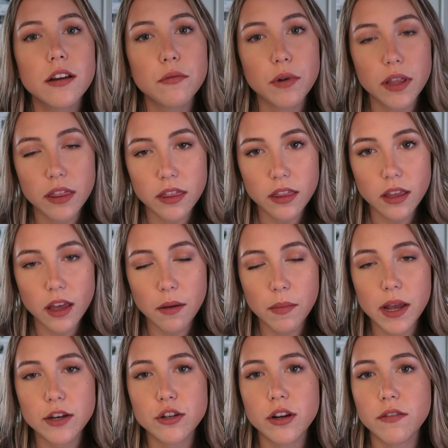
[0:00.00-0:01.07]
with a
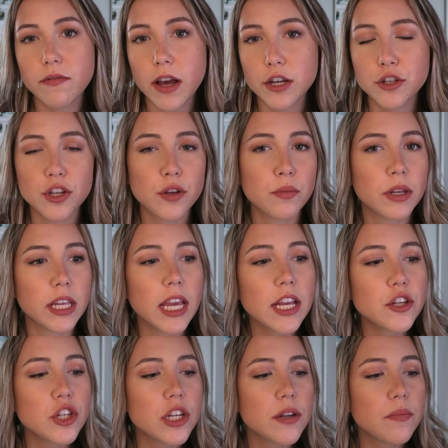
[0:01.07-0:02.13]
major in Fashion
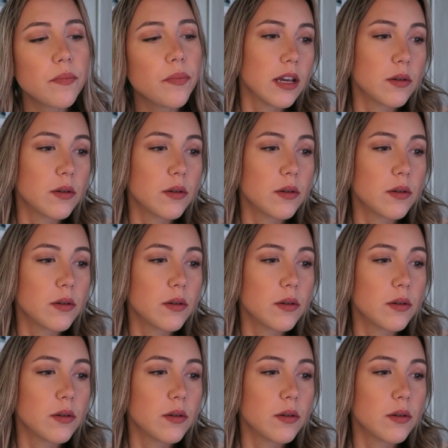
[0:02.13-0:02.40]
Communication.